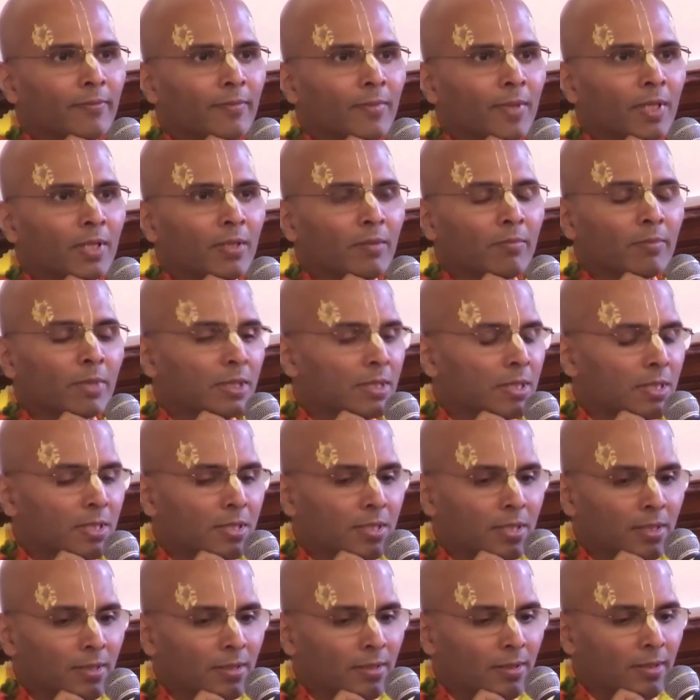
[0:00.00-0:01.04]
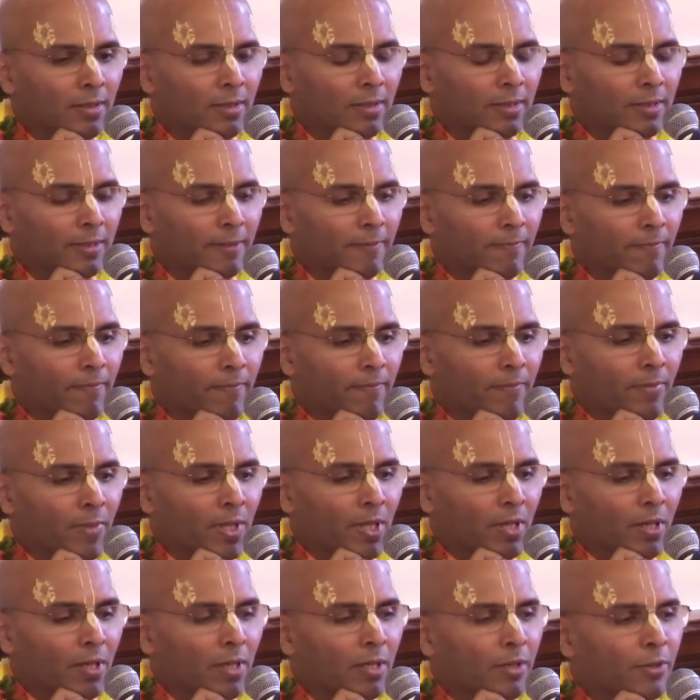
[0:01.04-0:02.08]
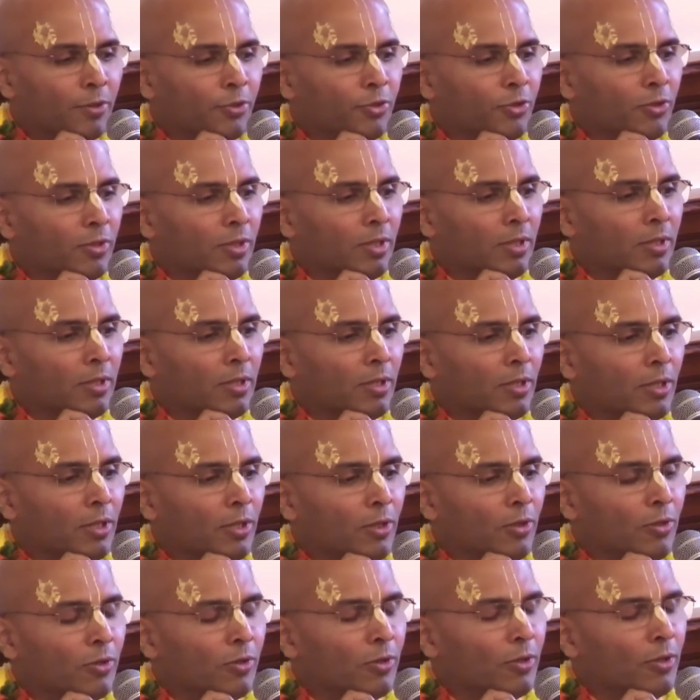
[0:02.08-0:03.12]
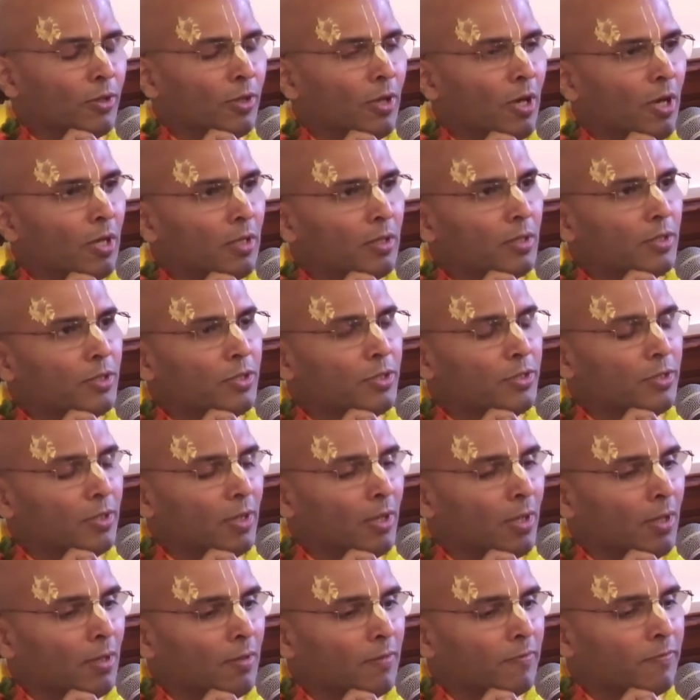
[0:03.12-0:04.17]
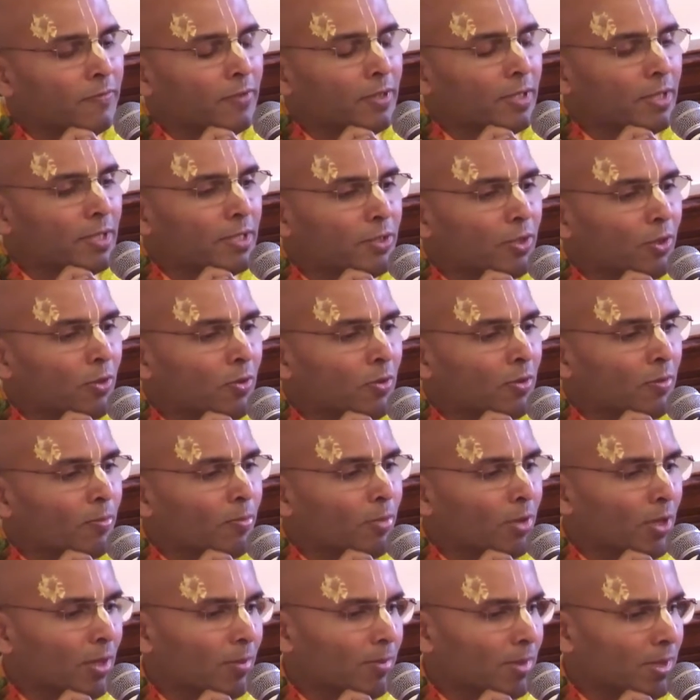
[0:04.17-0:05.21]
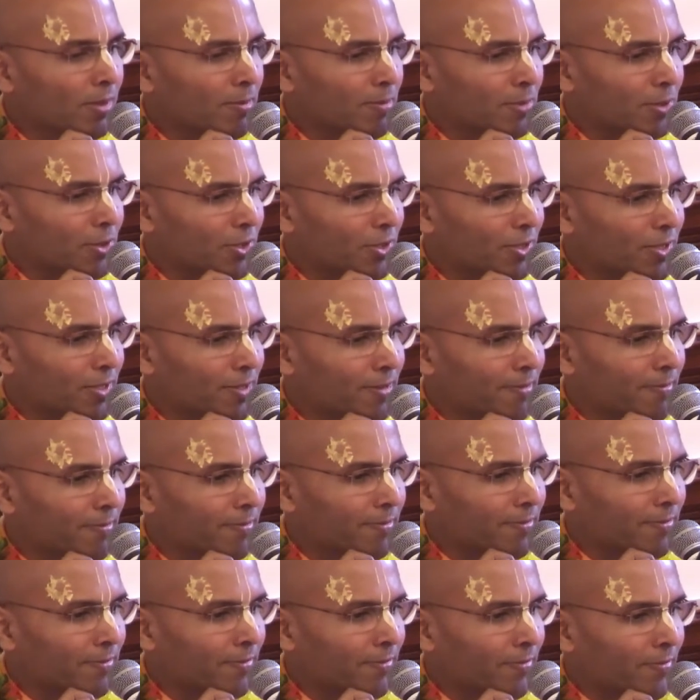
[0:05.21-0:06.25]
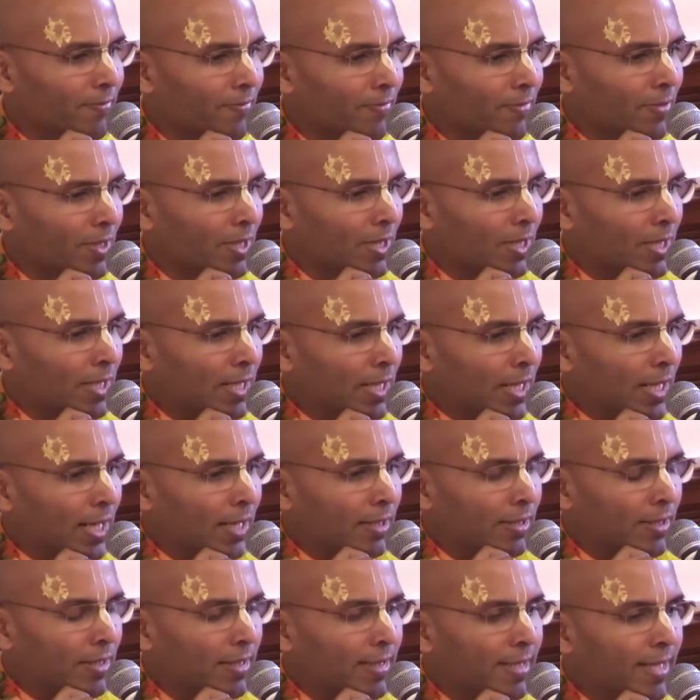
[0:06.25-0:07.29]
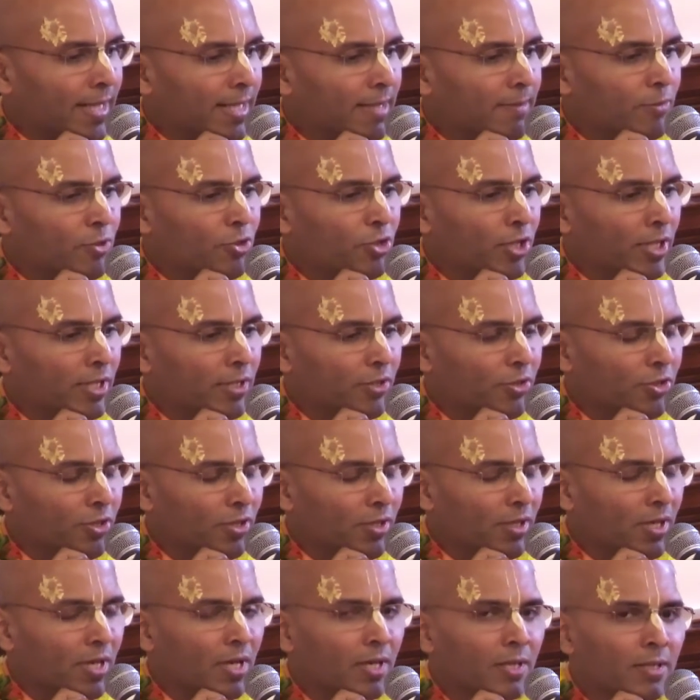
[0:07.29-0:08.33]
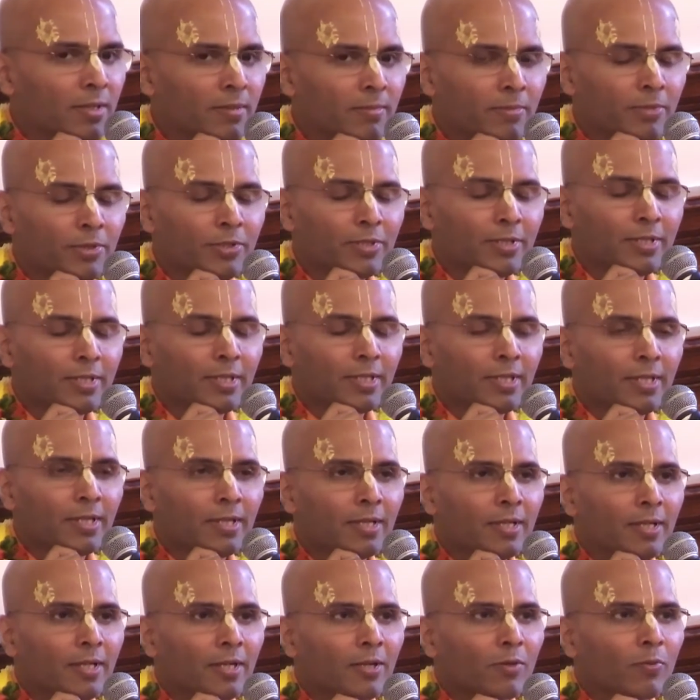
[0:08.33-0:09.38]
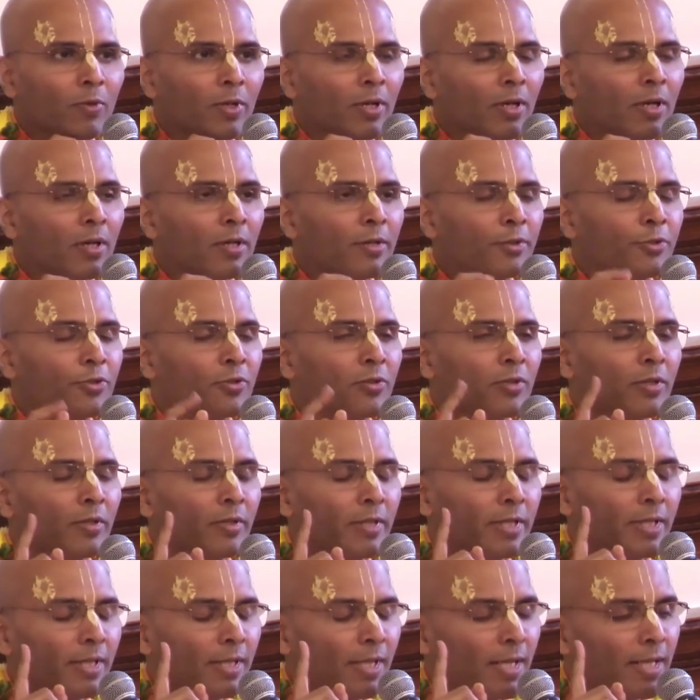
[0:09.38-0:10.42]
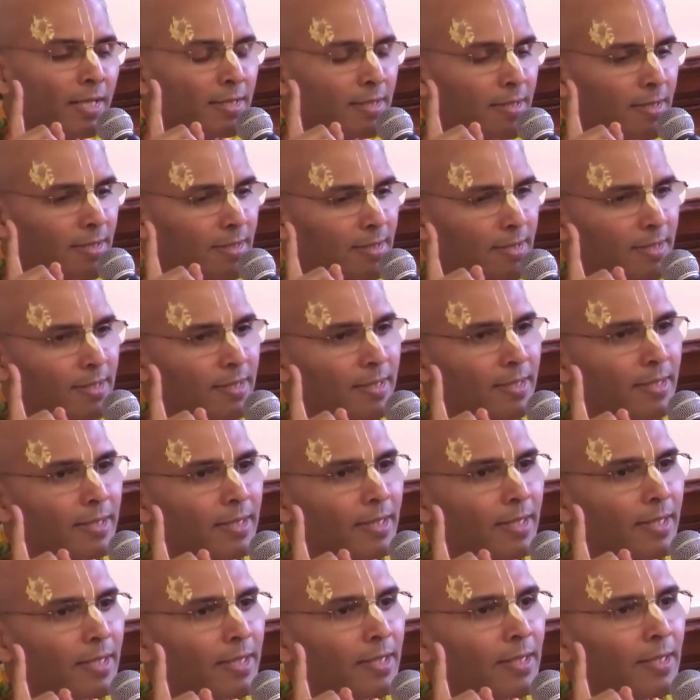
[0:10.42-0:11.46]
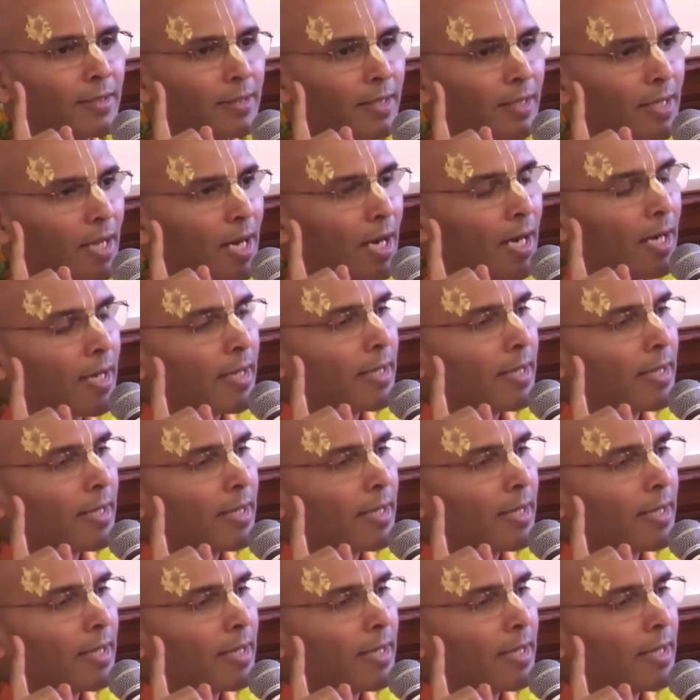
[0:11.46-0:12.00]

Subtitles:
But still, Arjuna could not solve his own problems. And the game changer comes when Arjuna realizes that I